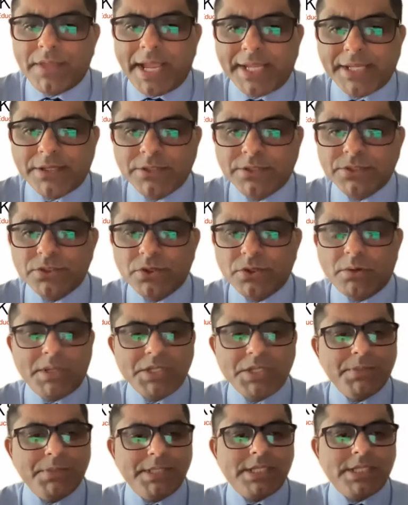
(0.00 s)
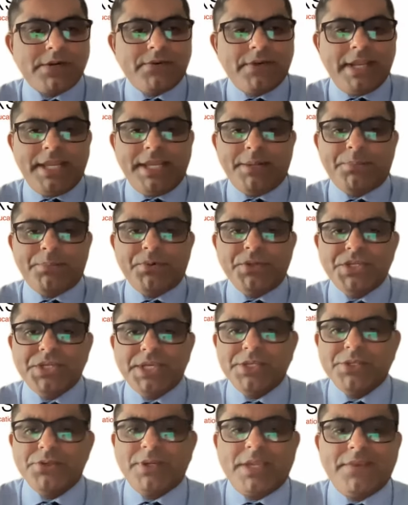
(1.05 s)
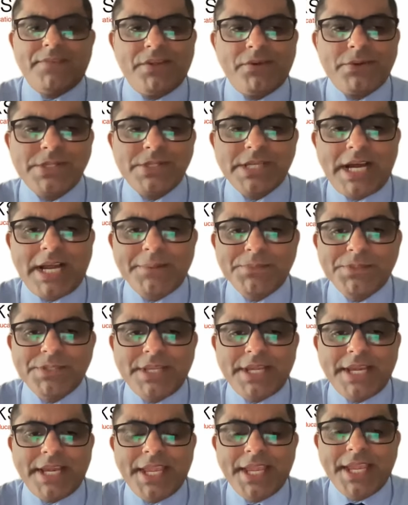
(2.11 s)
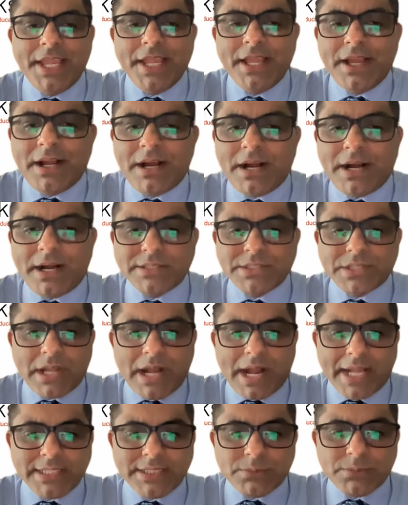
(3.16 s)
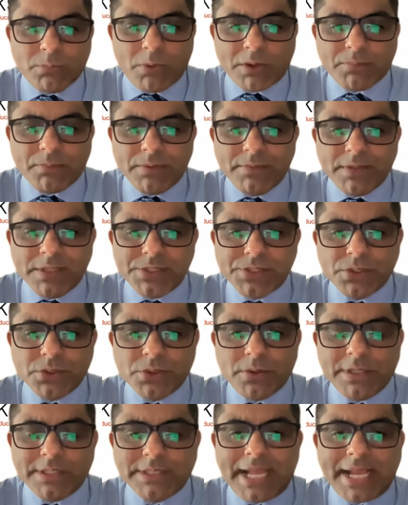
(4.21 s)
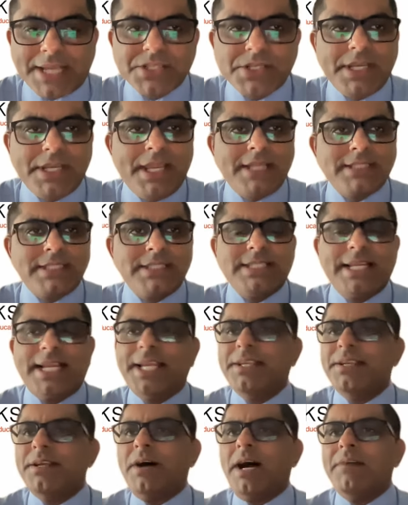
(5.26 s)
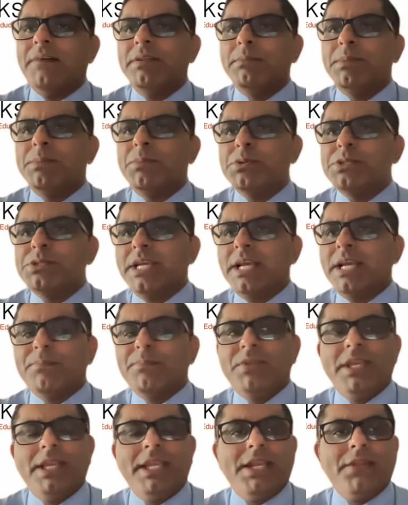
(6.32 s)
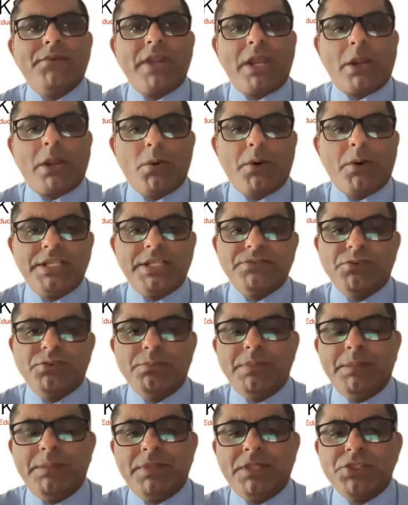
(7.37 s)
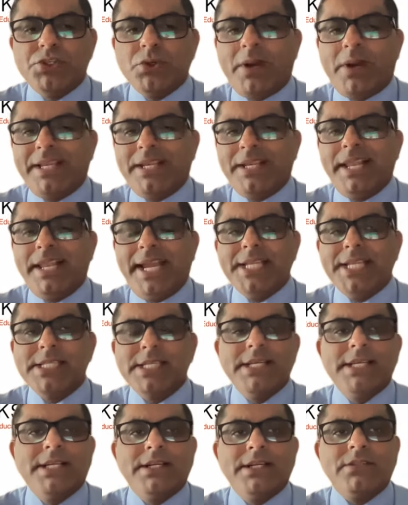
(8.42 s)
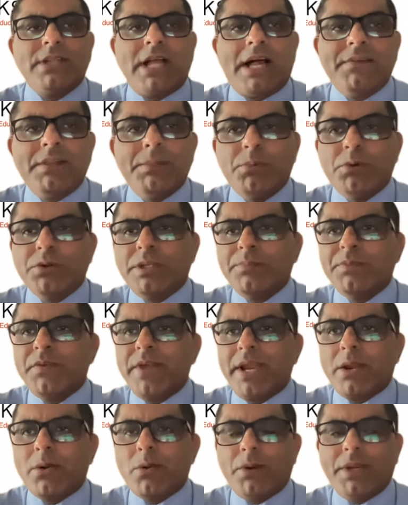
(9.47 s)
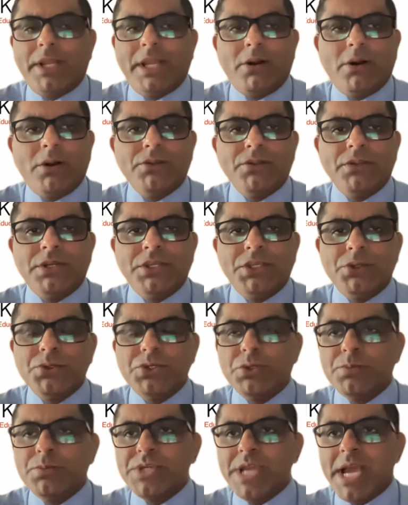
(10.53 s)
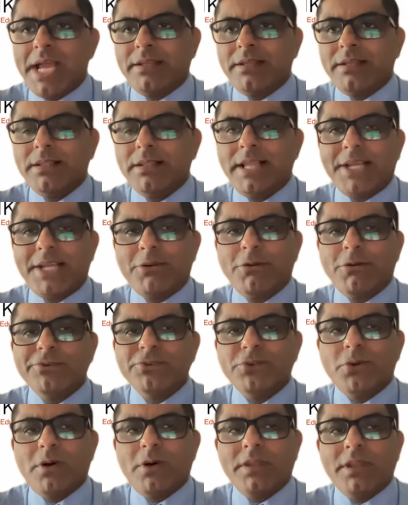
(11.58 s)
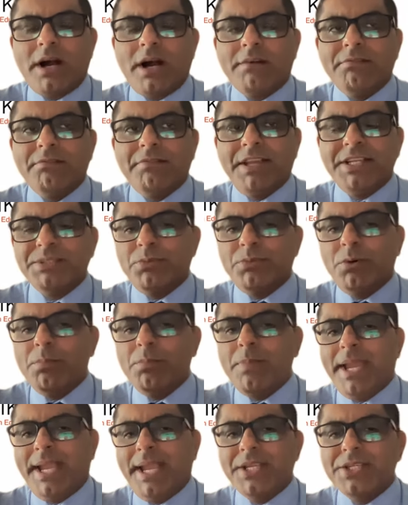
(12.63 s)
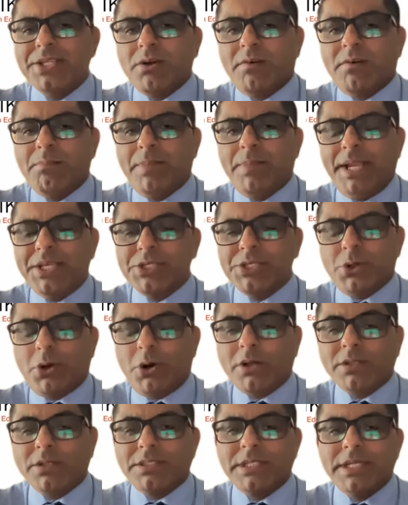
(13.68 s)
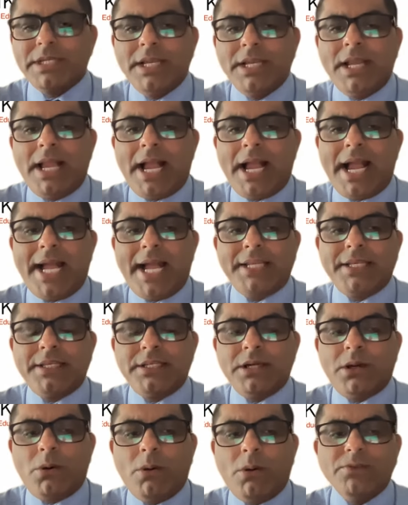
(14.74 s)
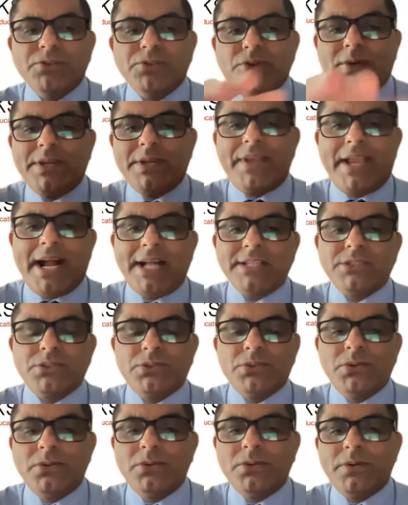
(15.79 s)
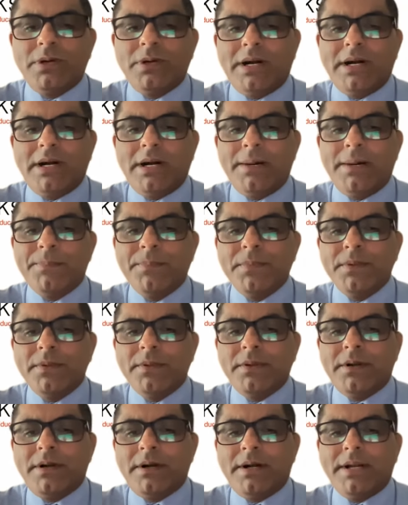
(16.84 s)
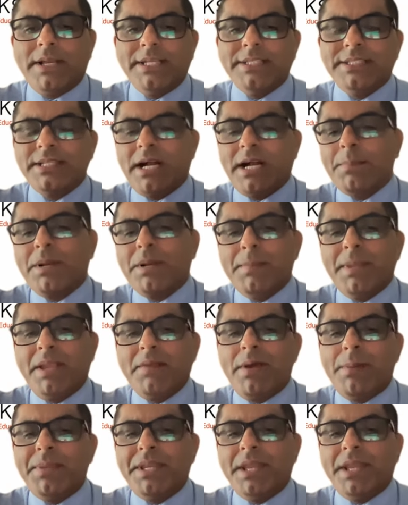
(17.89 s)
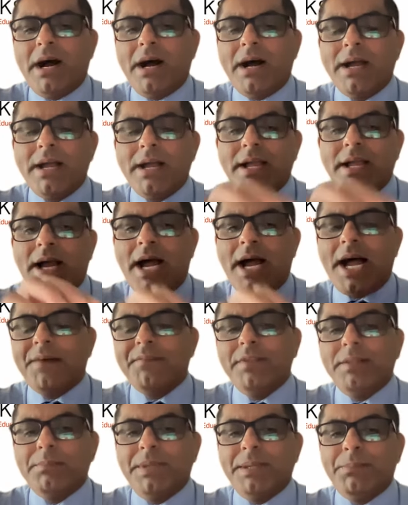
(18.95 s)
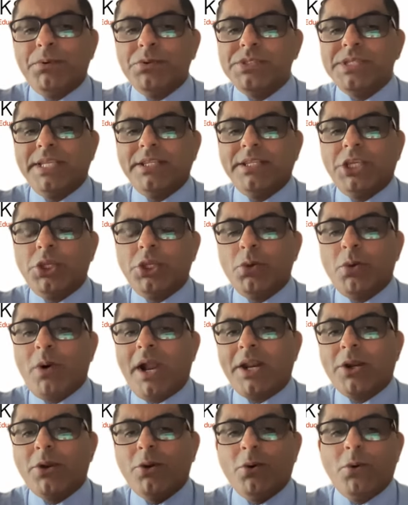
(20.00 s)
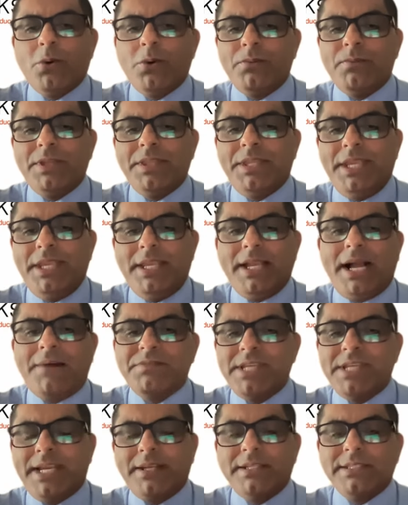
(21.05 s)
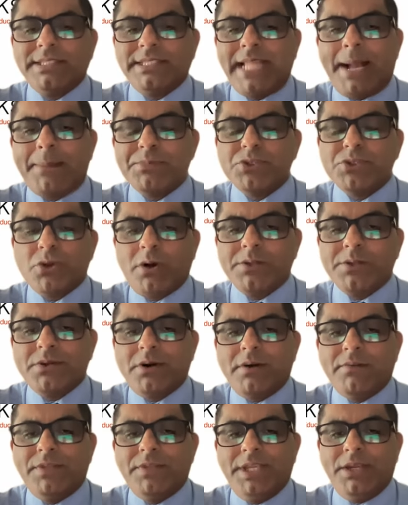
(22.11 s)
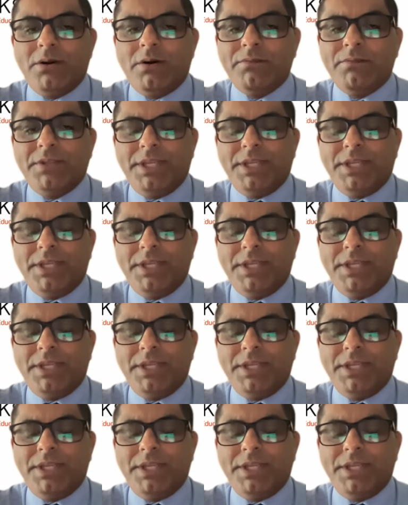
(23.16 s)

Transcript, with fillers: Thank you so much, Peter. I really appreciate you giving your time today. Uh, so, guys, what we will do is actually, as I said, I will be putting up the recordings. Few people joined late. I will put up the recording on the YouTube channel and also on our Facebook page of Pain Talks. And uh, also, in regards to uh, uh his upcoming webinar, I will be putting the QR code with the I've taken a snapshot of the of